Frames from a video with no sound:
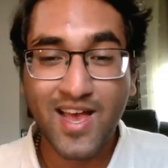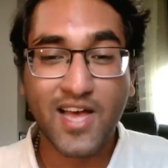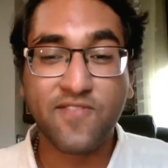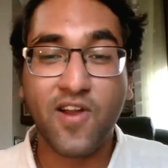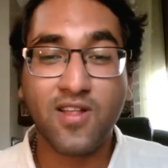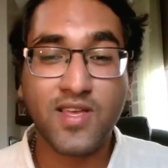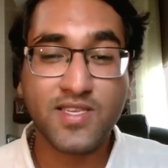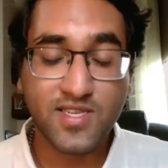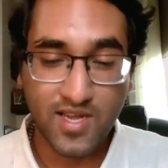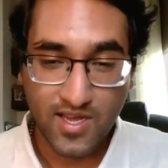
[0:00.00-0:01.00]
At the very
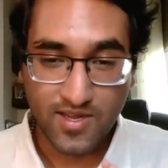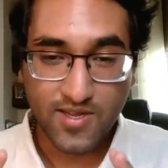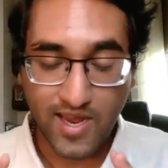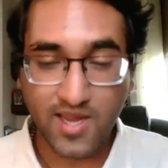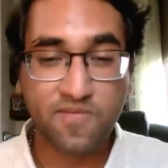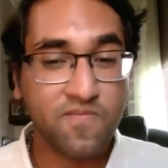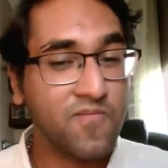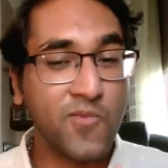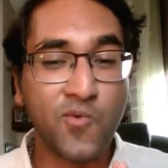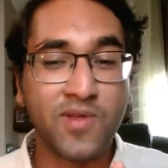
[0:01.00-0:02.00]
least, take it
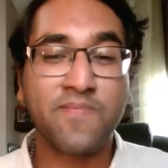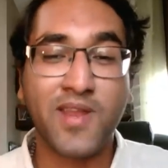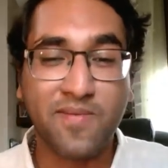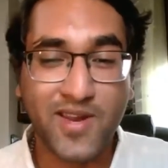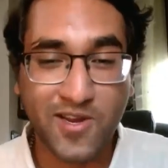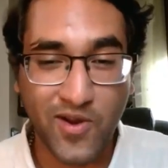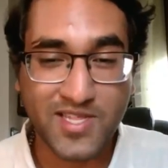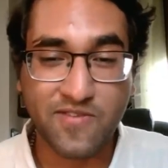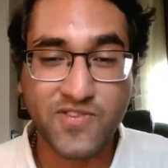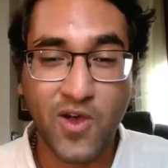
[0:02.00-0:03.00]
with many, many
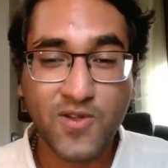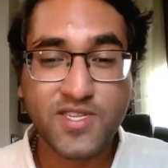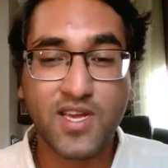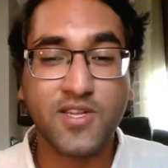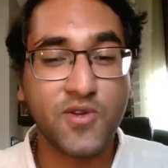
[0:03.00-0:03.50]
grains of salt.